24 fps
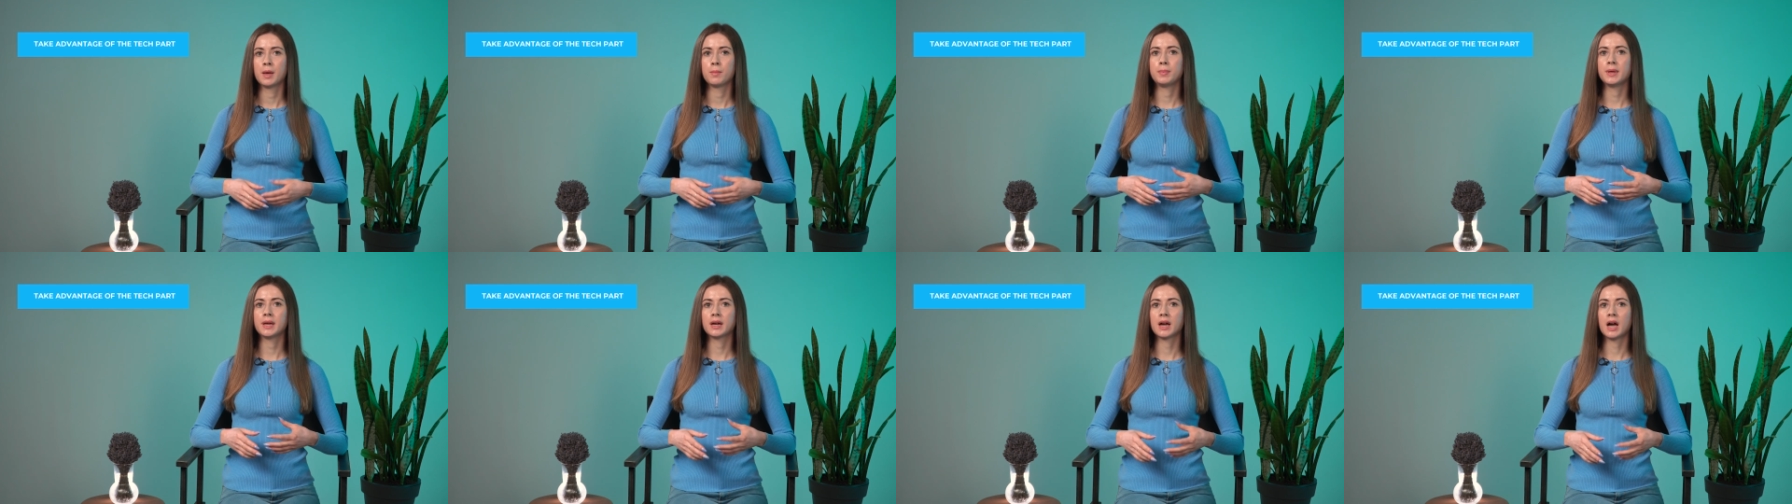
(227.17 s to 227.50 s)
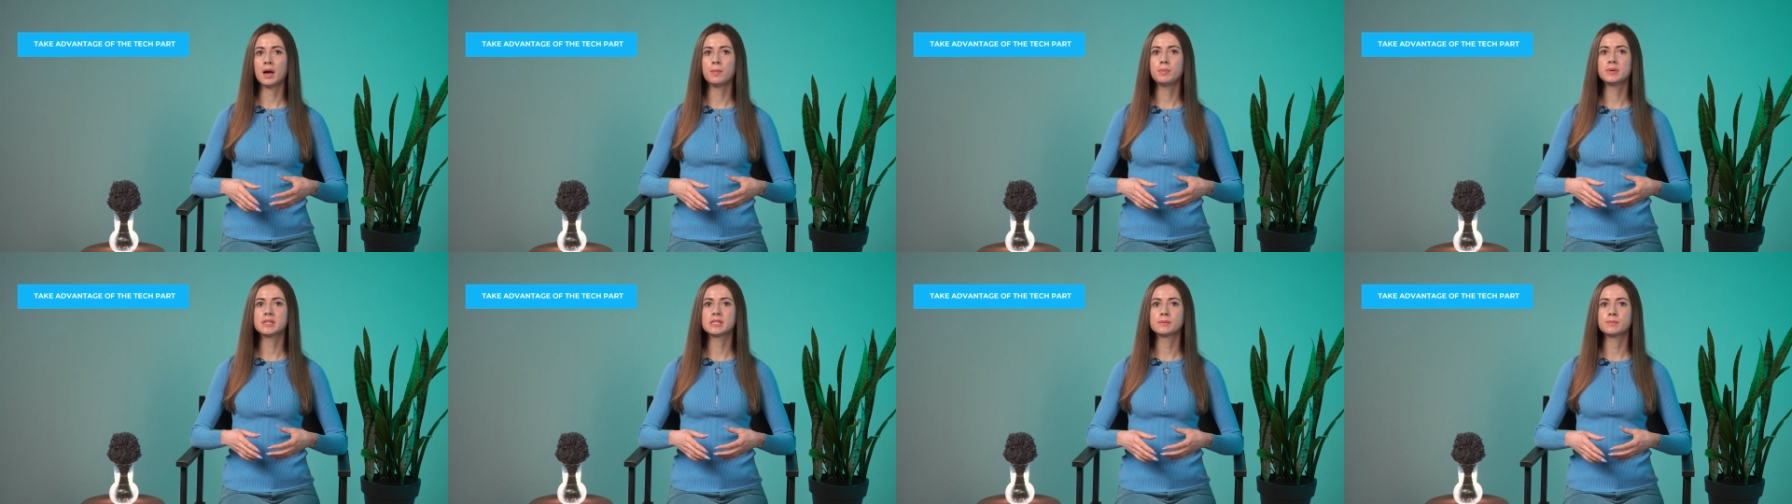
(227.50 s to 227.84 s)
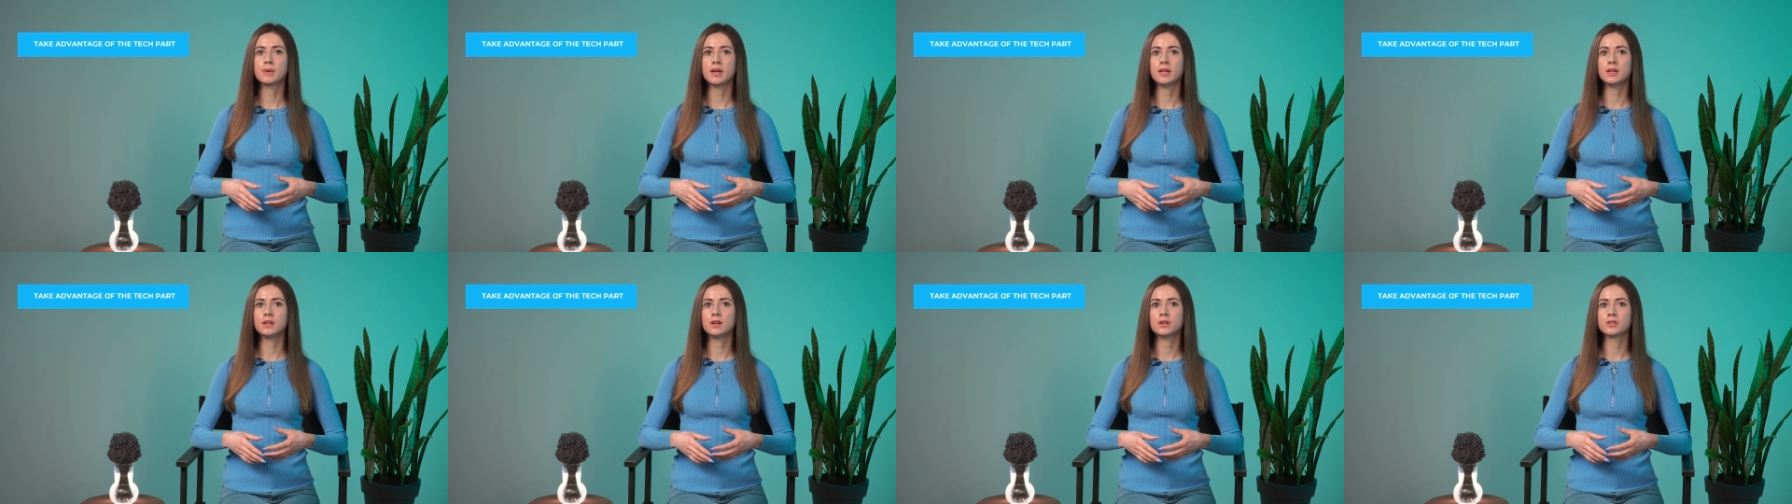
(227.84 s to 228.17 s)
Pick up as
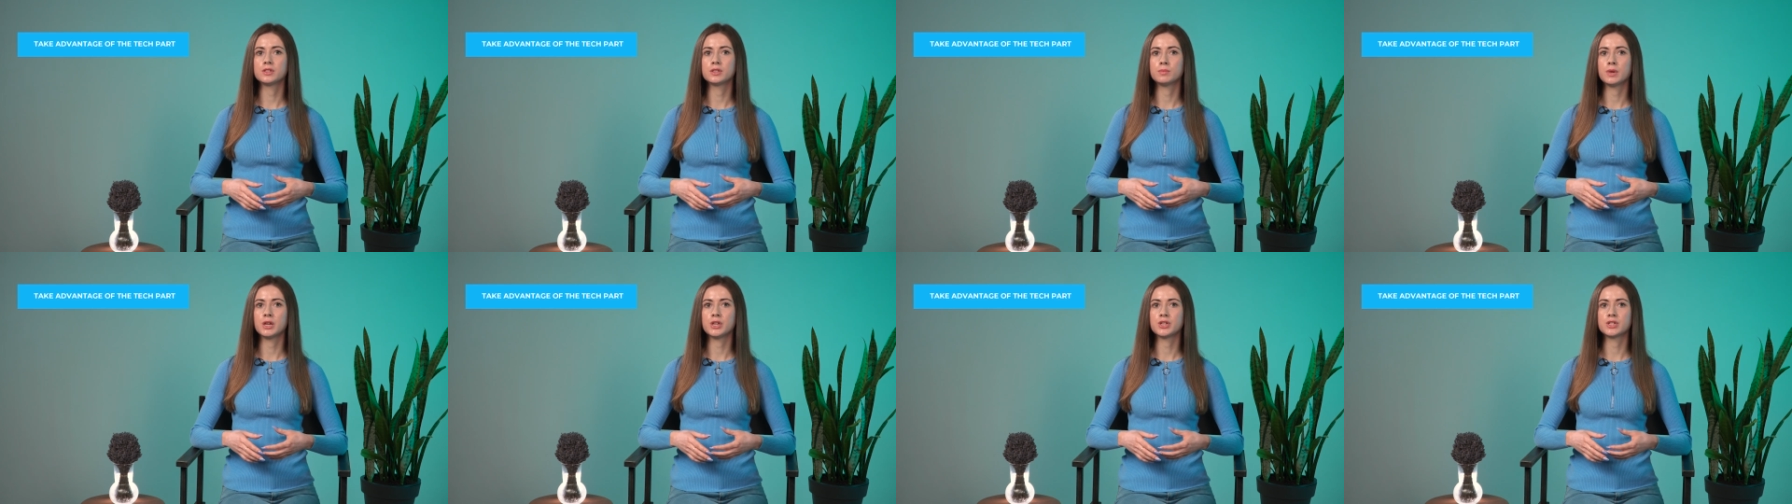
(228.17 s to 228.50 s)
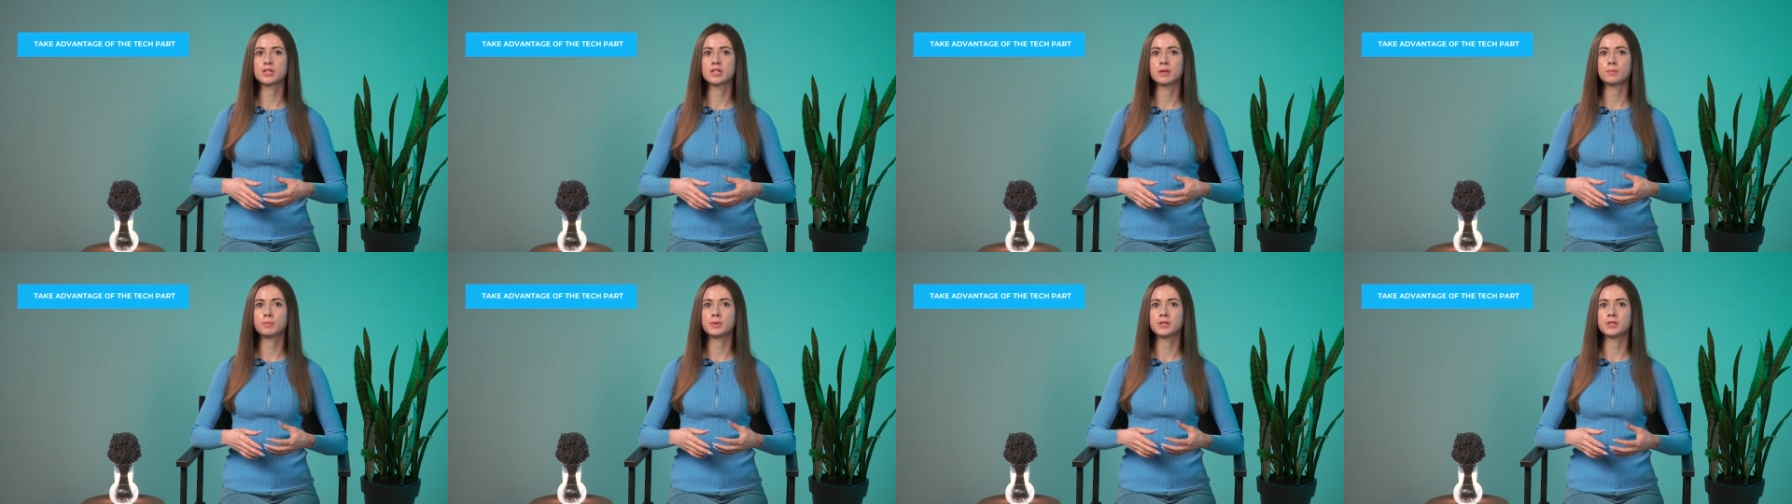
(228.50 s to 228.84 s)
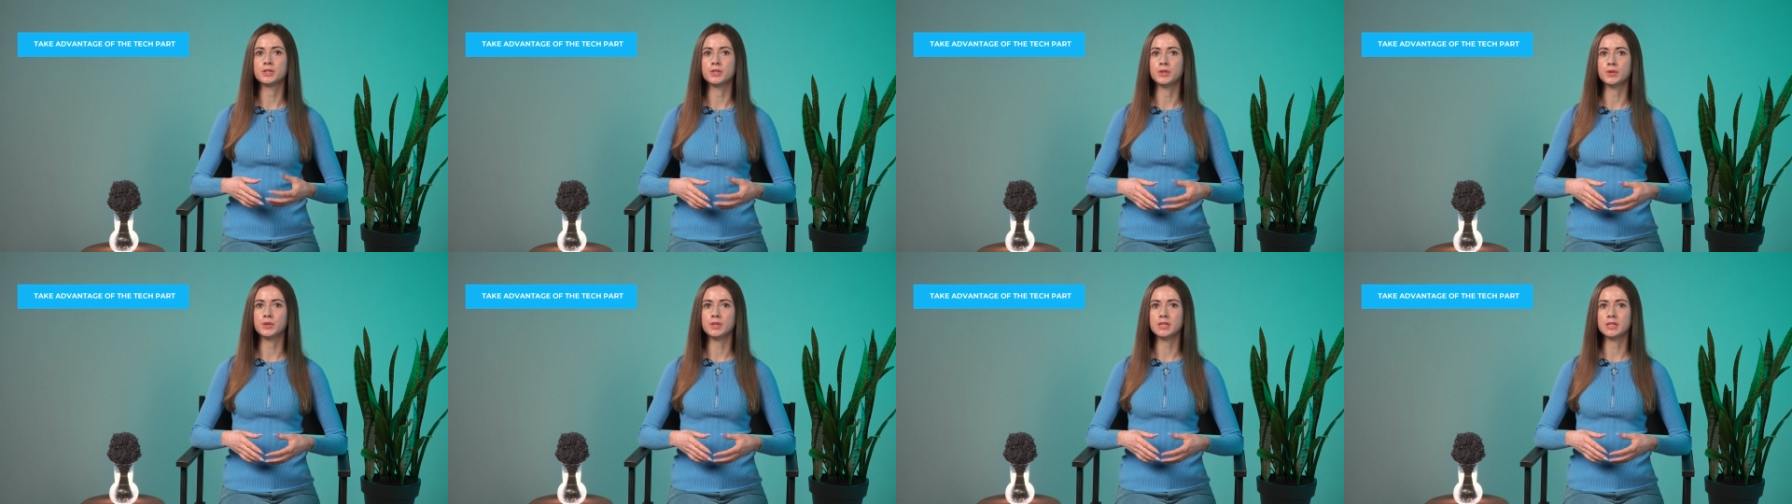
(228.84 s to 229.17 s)
many automation
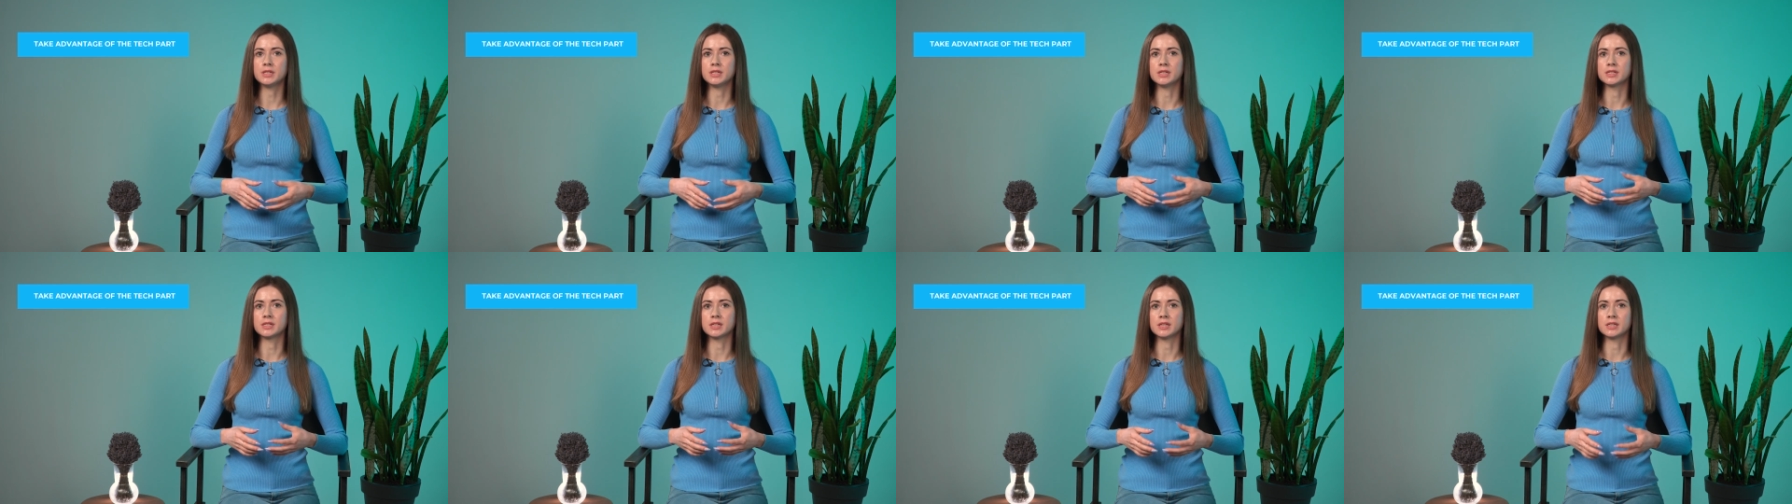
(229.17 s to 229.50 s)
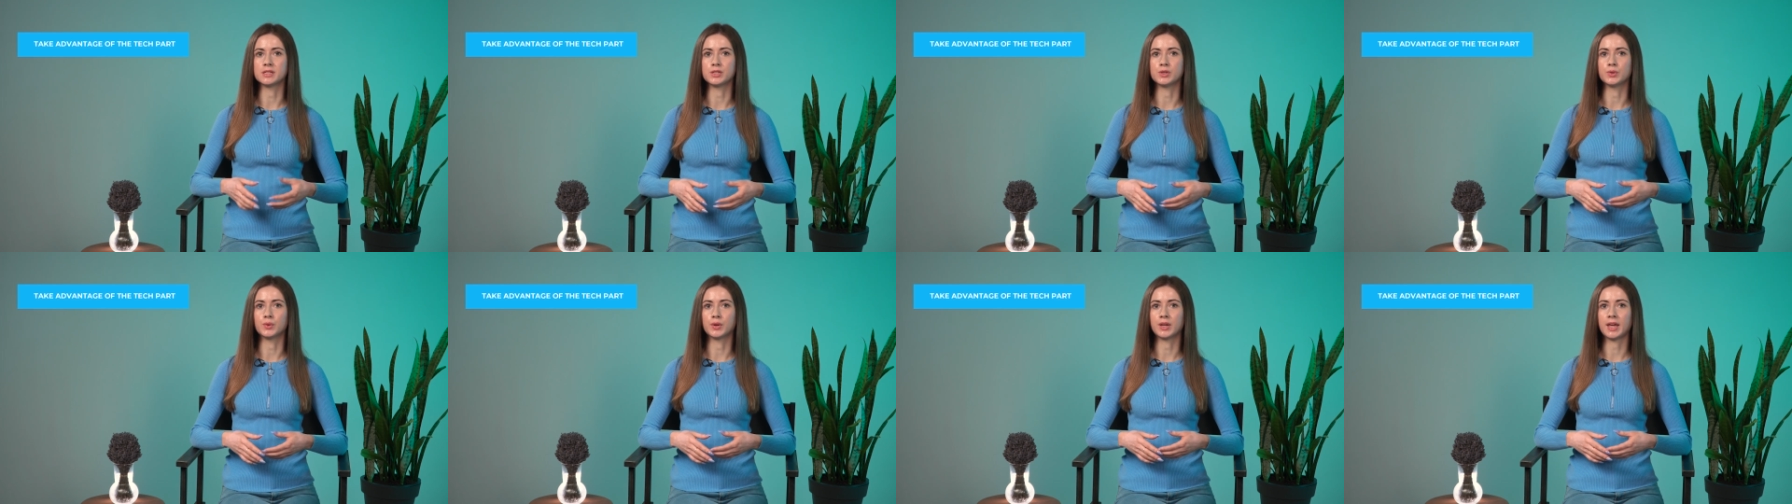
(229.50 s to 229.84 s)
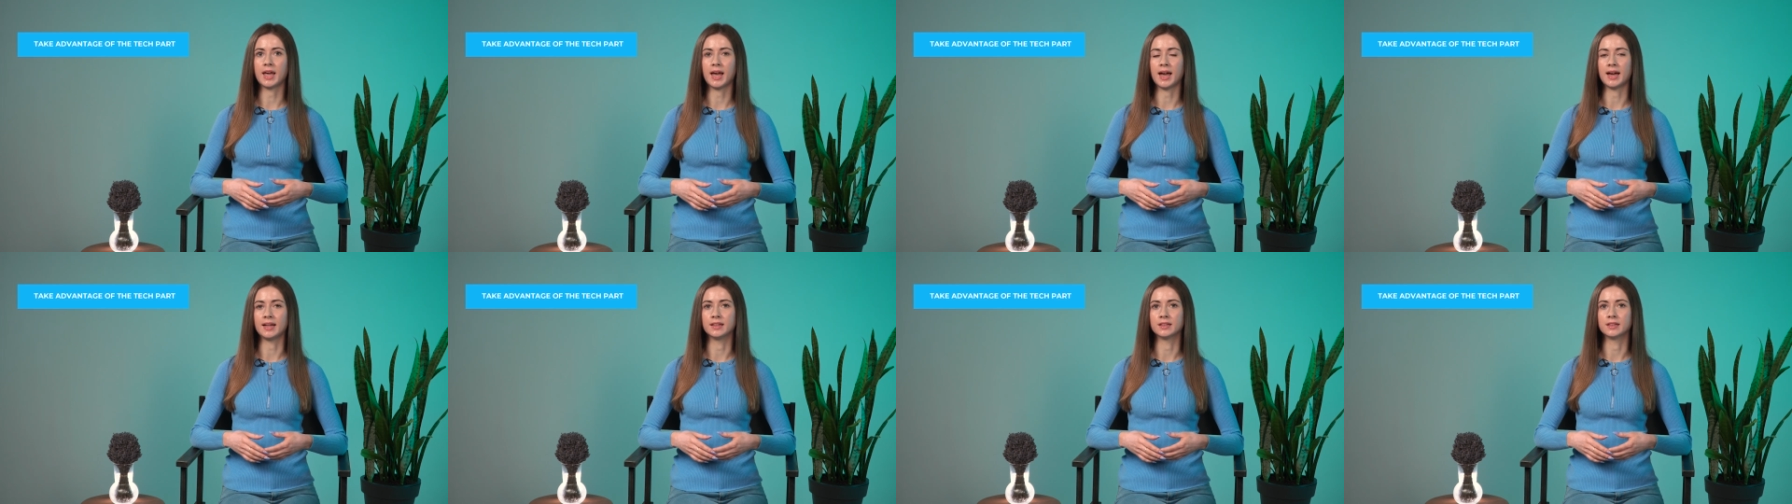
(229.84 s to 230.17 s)
opportunities as you
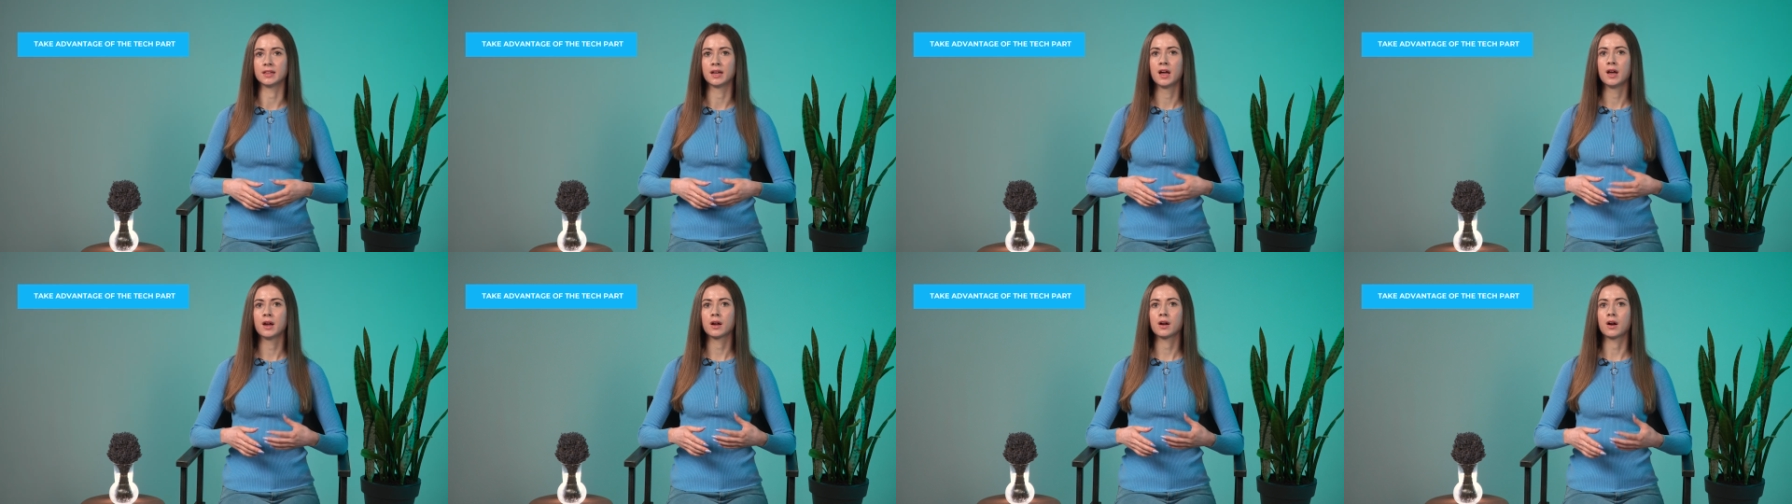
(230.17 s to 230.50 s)
can,